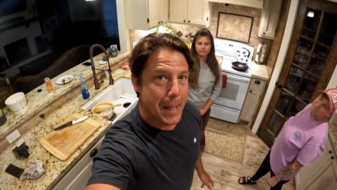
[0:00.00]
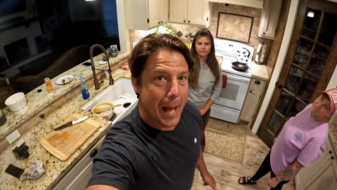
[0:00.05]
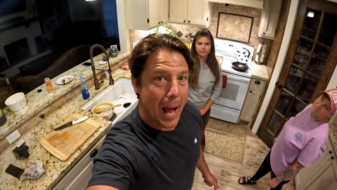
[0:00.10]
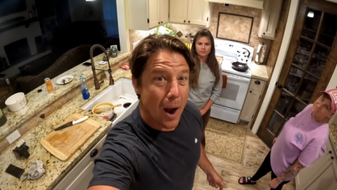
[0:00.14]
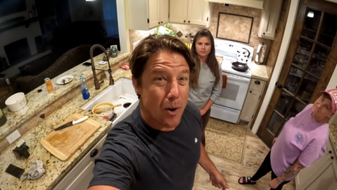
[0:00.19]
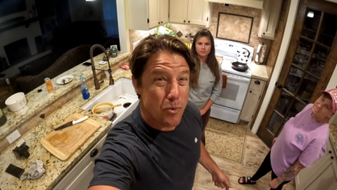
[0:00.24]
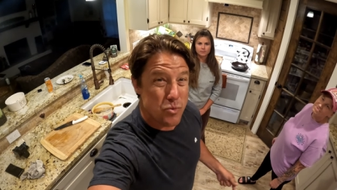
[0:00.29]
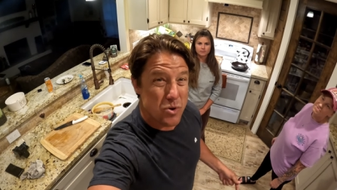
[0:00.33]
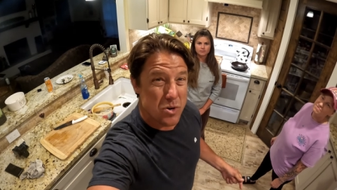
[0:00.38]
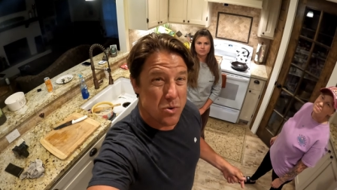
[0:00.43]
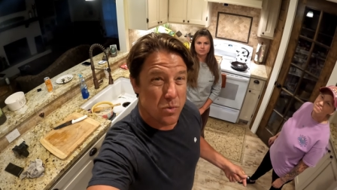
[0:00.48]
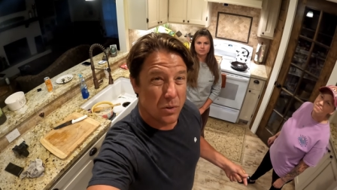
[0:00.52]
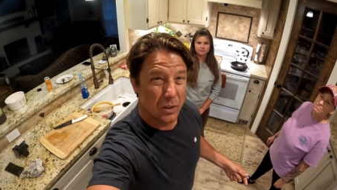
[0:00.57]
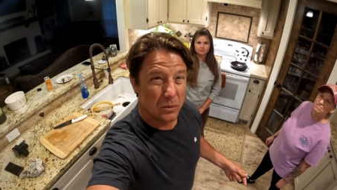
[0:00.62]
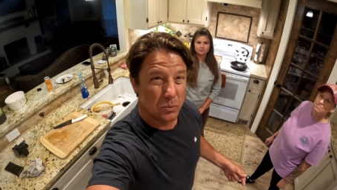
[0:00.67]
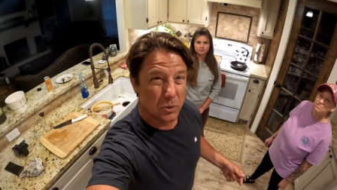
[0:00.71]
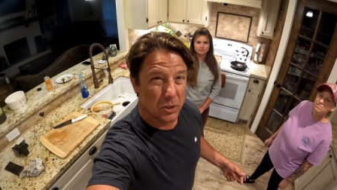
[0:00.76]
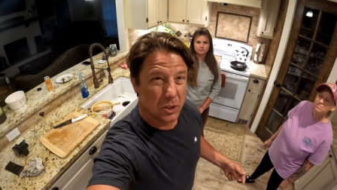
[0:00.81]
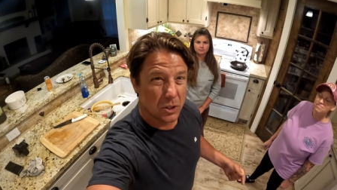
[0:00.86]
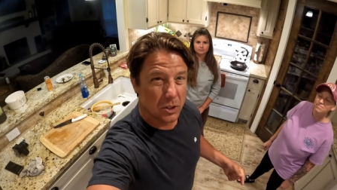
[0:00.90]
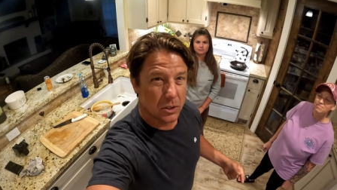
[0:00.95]
I will
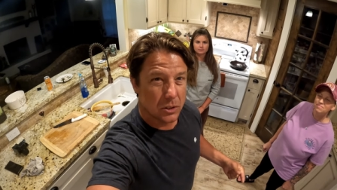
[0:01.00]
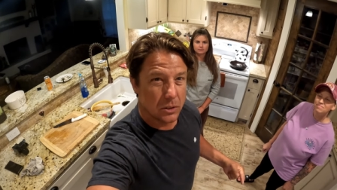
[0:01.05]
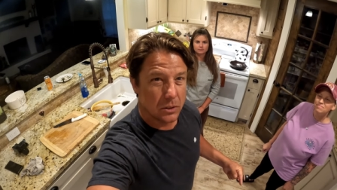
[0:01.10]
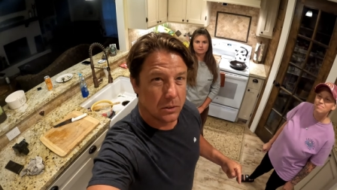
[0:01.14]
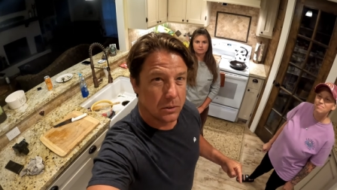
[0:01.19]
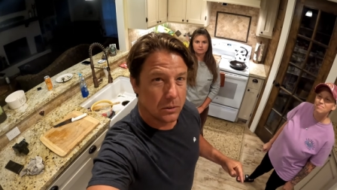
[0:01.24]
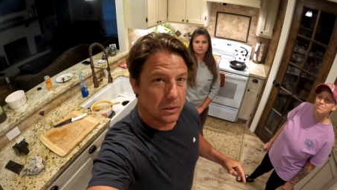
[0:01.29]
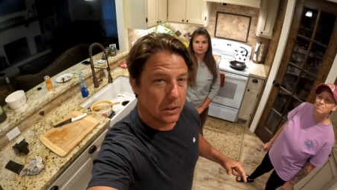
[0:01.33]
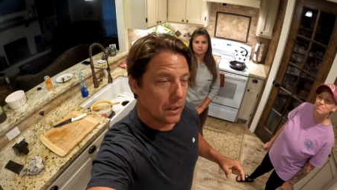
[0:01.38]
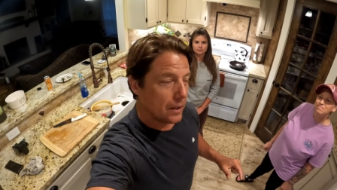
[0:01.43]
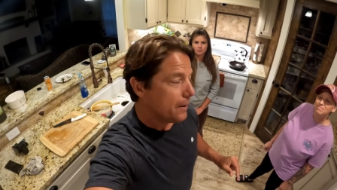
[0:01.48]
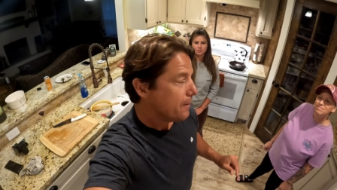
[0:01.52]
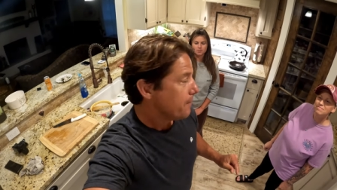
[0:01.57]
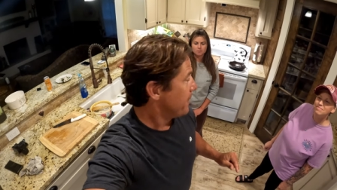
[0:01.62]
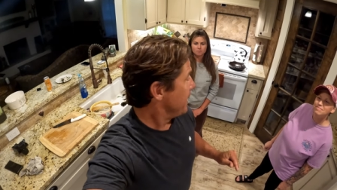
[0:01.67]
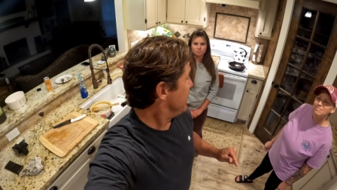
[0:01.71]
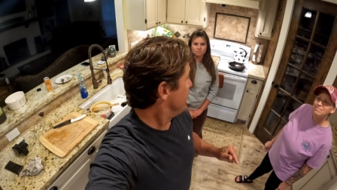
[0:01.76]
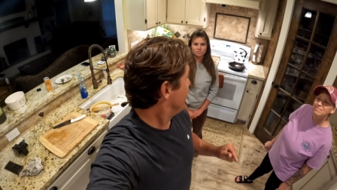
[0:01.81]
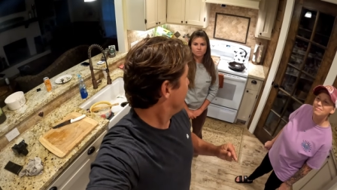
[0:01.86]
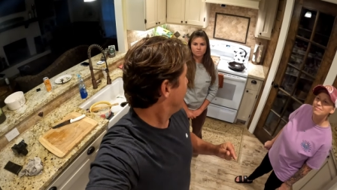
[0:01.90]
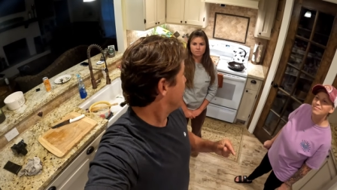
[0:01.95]
win one soon.
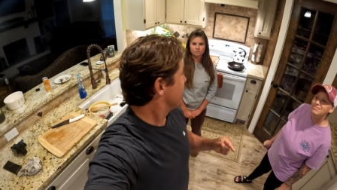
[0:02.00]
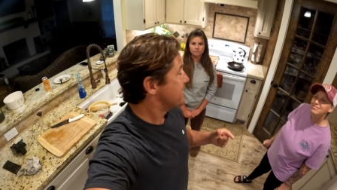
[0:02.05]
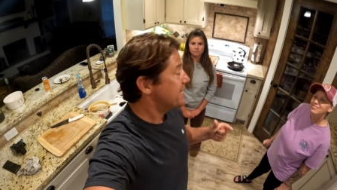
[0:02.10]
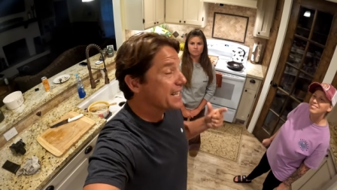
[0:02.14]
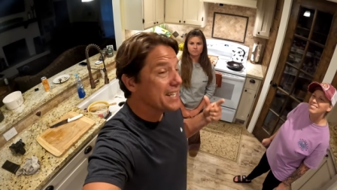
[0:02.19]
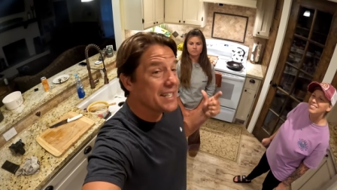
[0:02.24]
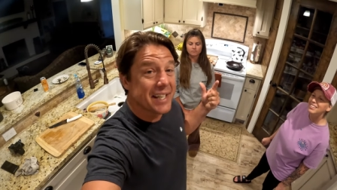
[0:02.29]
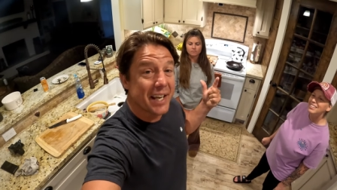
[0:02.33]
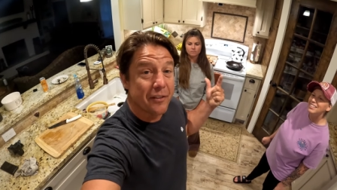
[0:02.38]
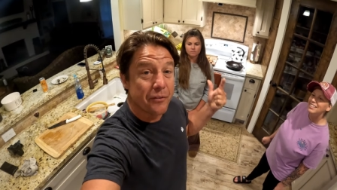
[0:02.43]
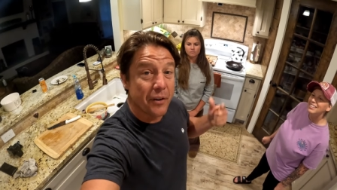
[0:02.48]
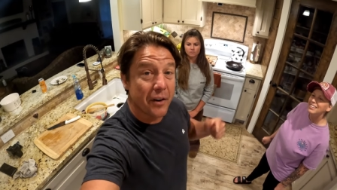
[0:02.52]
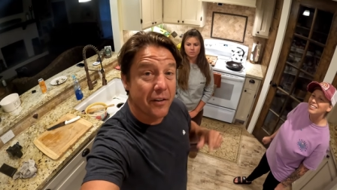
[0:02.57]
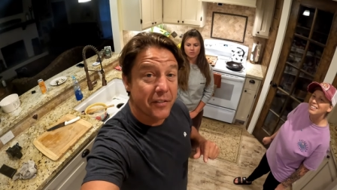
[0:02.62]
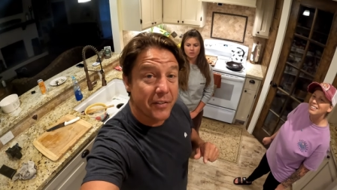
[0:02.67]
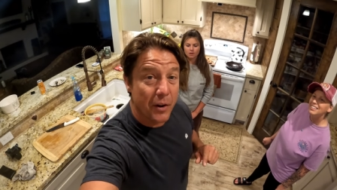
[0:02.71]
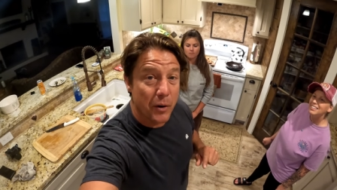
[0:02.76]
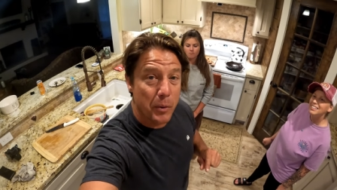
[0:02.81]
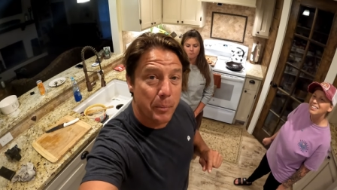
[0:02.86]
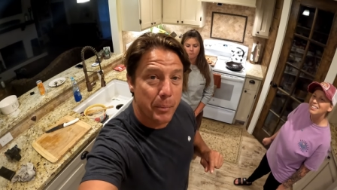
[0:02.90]
Anyway, guys, thanks again for everything.